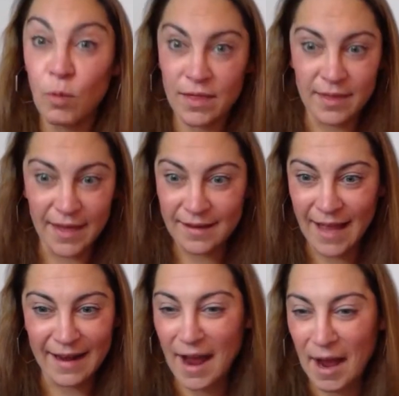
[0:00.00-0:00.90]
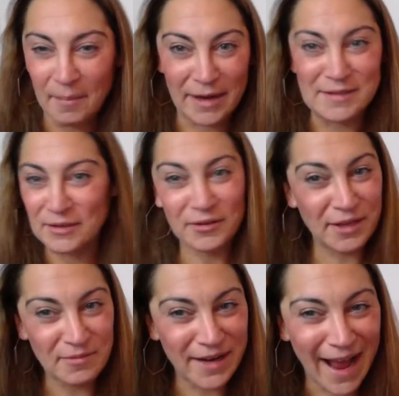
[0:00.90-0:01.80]
one thing that I
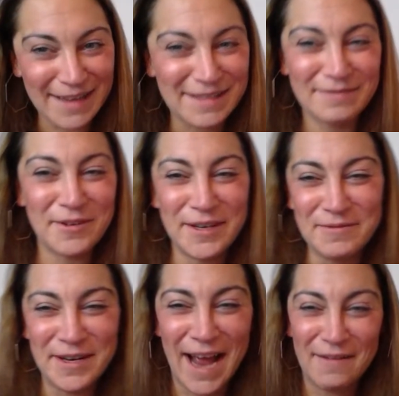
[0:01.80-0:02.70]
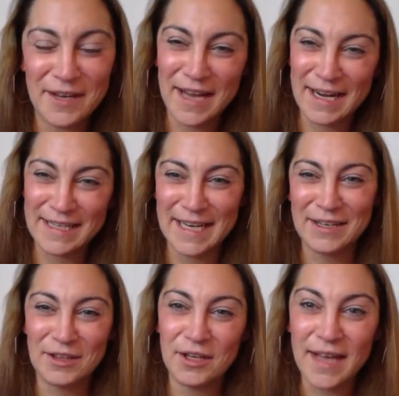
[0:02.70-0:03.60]
certainly would have you kind of take a
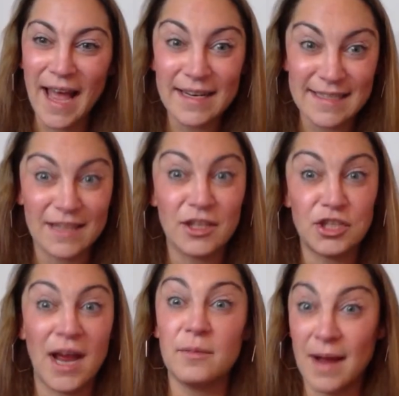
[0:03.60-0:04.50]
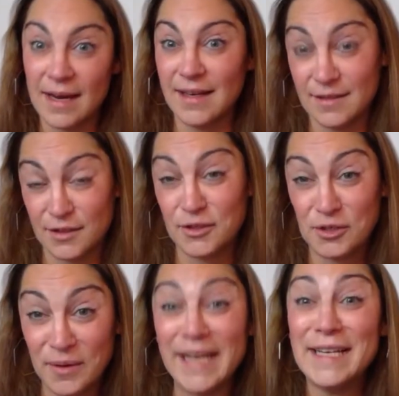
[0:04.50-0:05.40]
look at is that the Child Mind
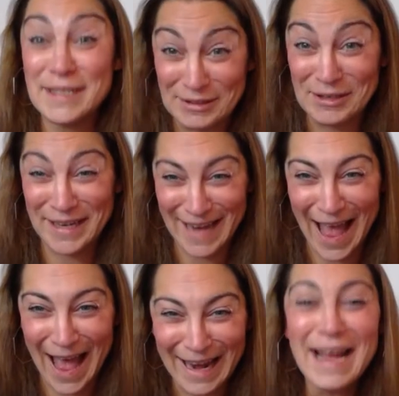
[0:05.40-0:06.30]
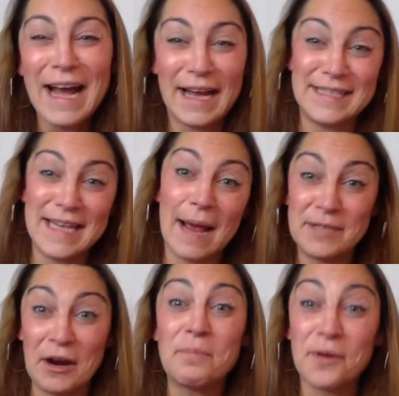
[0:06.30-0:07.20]
Institute is looking at
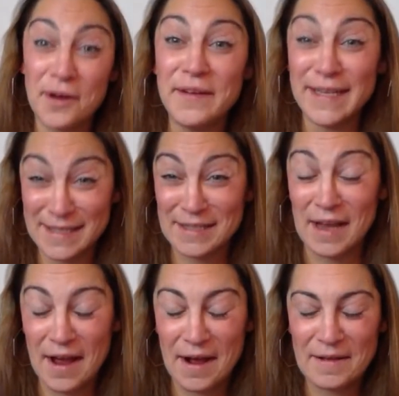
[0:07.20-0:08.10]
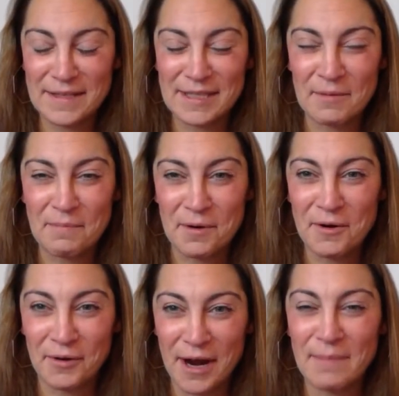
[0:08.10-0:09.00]
adapting our previous summer
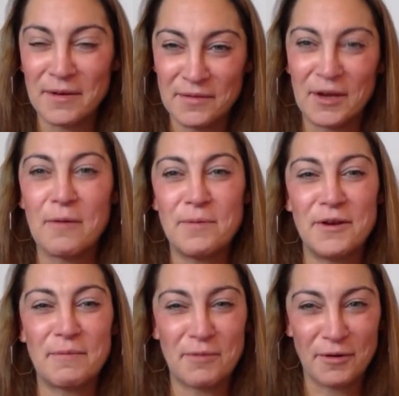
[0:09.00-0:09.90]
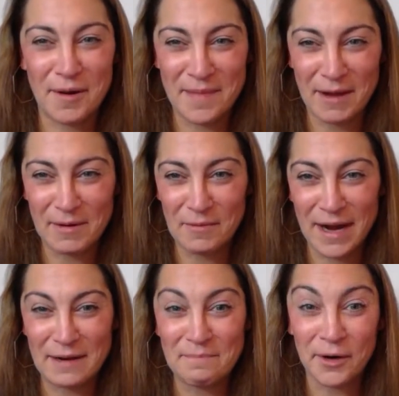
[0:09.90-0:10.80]
program or therapeutic program that we
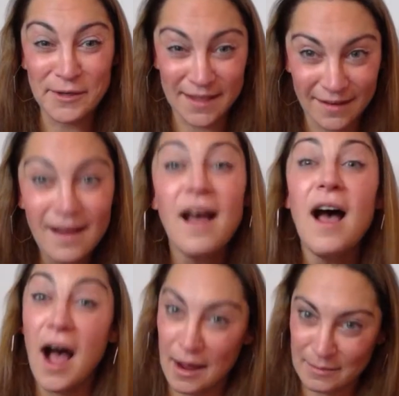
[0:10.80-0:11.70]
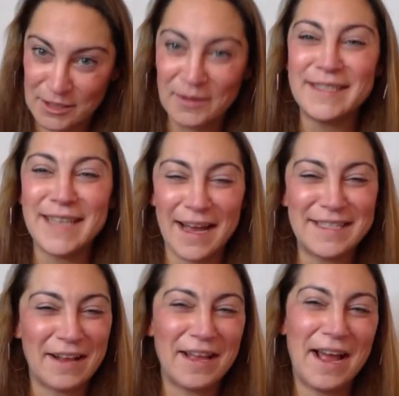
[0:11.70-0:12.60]
ran in person to a
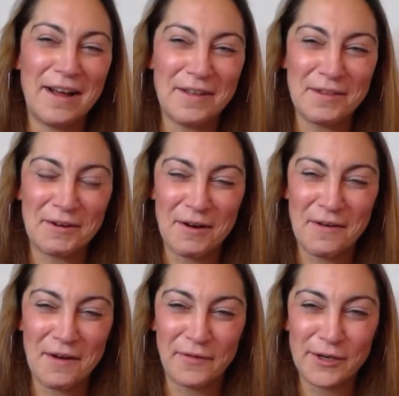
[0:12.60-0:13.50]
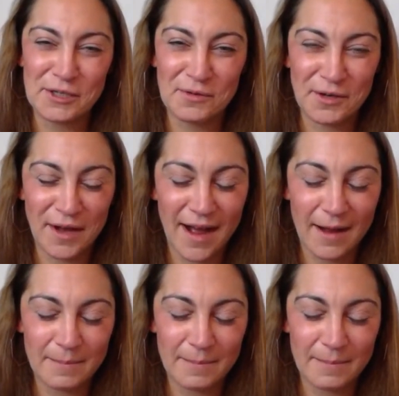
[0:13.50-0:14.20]
telehealth or a virtual